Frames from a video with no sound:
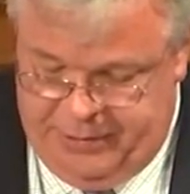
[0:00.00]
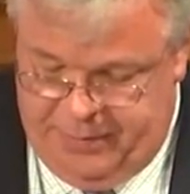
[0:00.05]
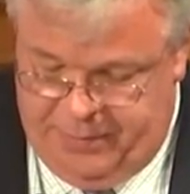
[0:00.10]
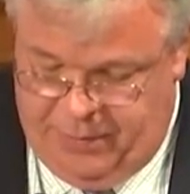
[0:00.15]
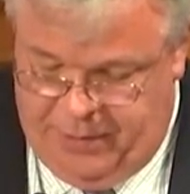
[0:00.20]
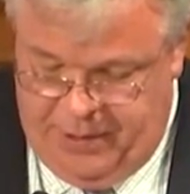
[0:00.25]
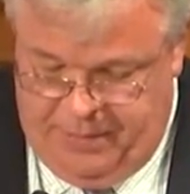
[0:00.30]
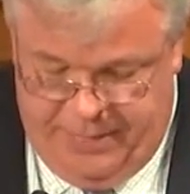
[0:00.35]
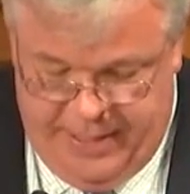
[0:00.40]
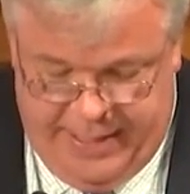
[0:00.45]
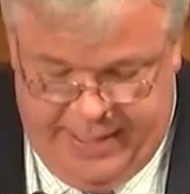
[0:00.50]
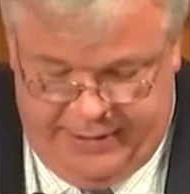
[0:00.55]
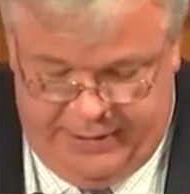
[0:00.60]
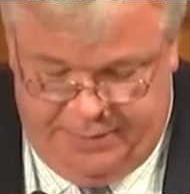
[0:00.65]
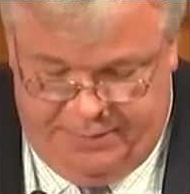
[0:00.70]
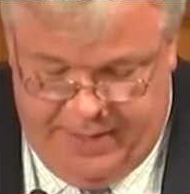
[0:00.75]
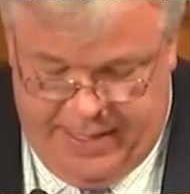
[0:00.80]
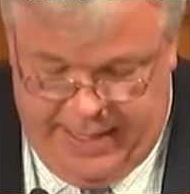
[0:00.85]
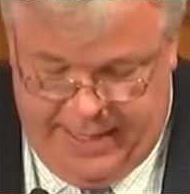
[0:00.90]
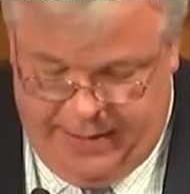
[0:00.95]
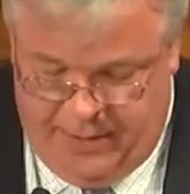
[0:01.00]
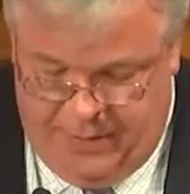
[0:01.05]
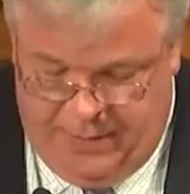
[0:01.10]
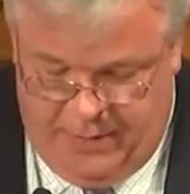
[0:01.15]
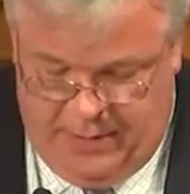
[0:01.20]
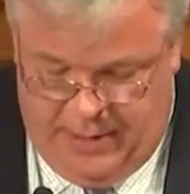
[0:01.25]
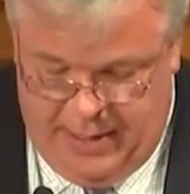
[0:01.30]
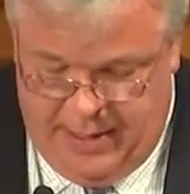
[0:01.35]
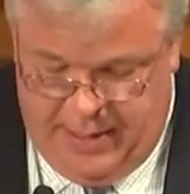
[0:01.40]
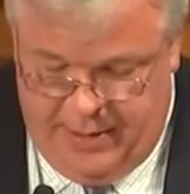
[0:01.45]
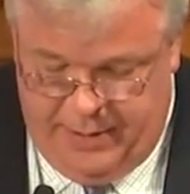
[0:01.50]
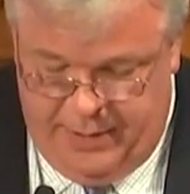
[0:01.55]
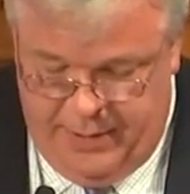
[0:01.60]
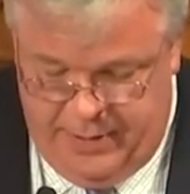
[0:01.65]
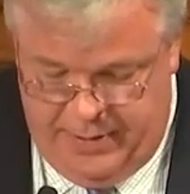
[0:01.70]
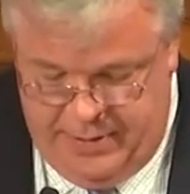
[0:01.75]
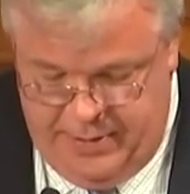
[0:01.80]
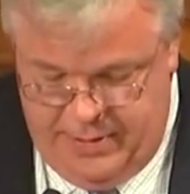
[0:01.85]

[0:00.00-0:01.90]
to bring beds back online.